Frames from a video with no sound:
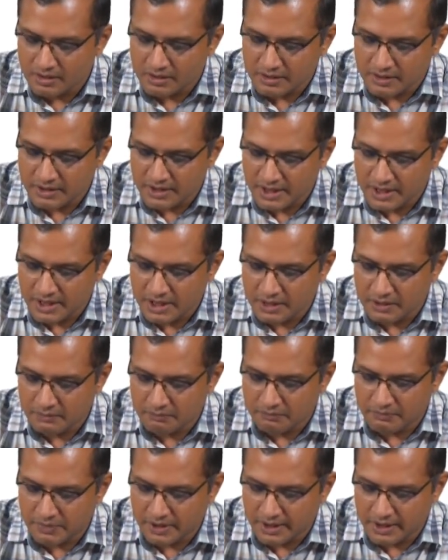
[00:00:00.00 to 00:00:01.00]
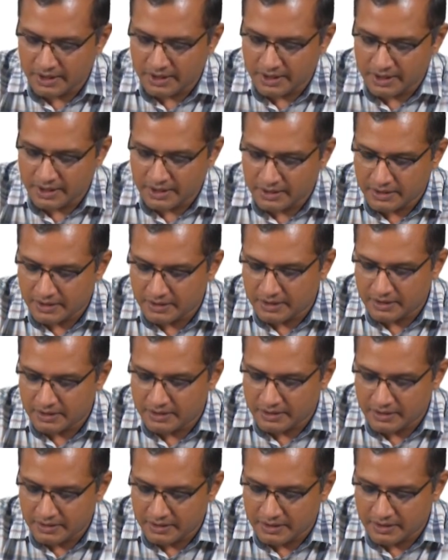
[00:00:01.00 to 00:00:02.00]
d by
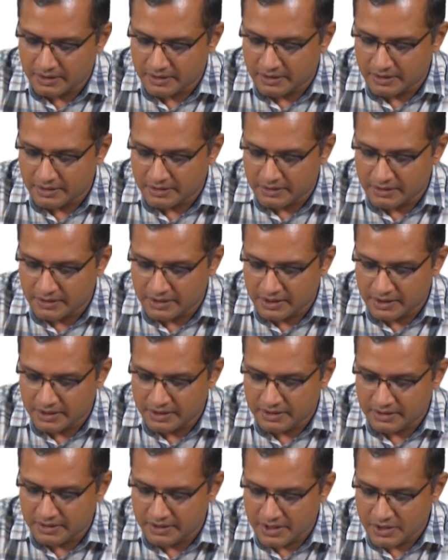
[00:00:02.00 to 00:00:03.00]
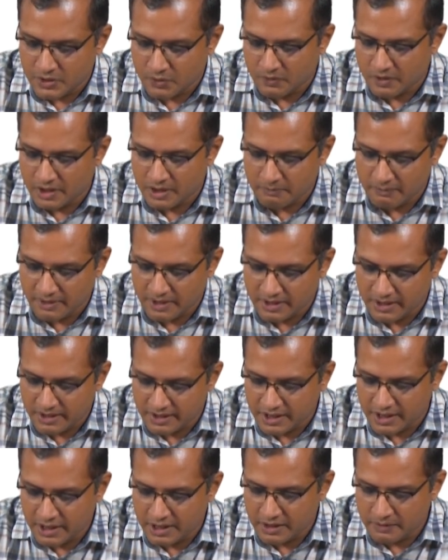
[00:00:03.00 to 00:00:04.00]
d square by
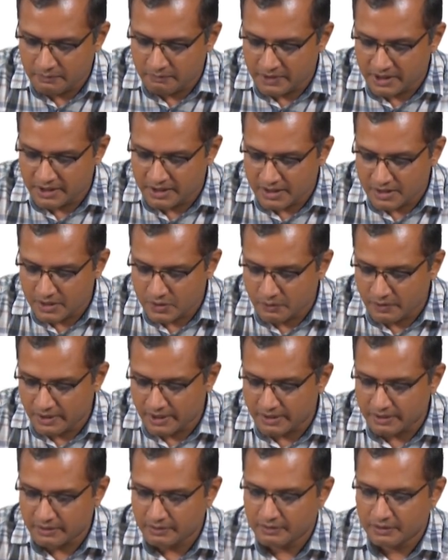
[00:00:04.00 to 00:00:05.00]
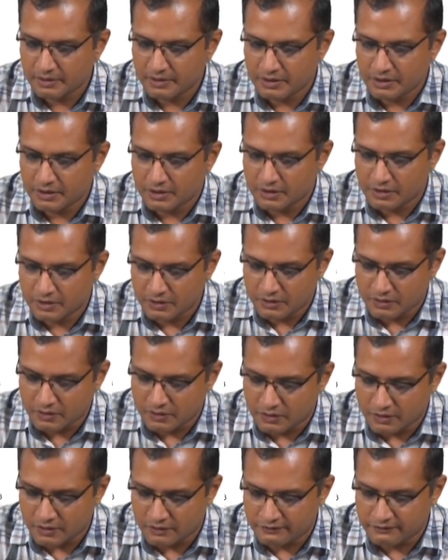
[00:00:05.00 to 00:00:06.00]
d beta square
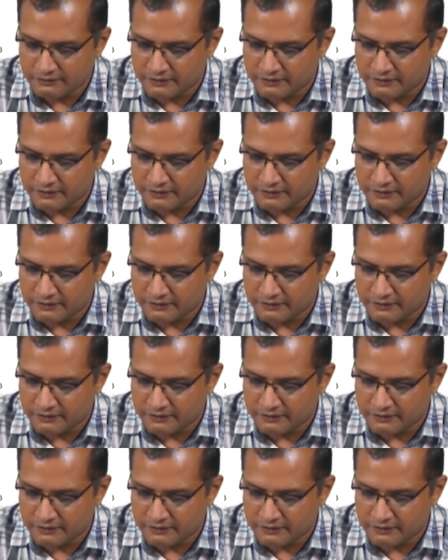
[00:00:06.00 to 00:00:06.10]
of